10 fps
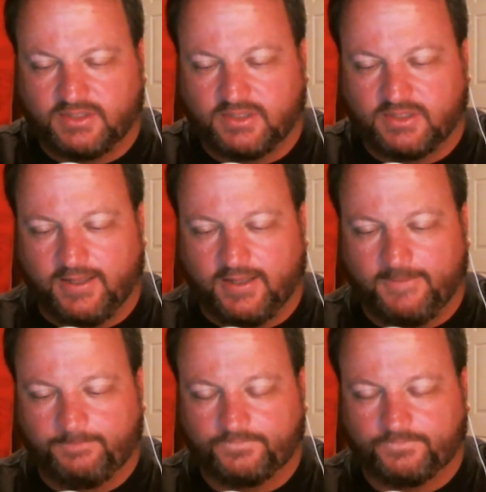
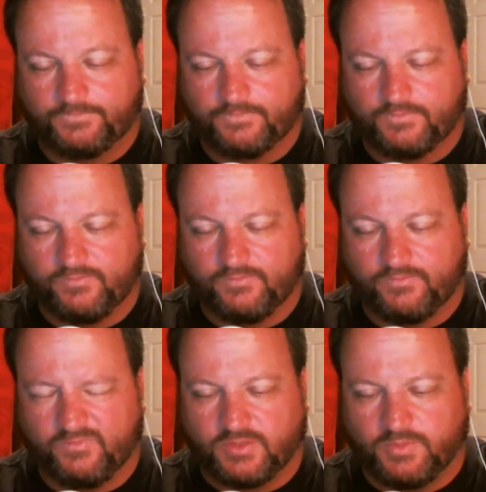
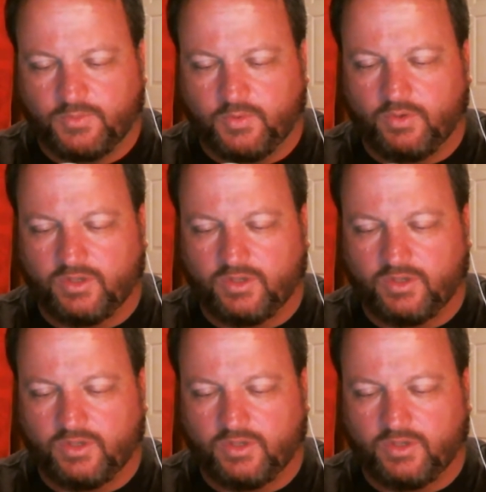Appearance point, 1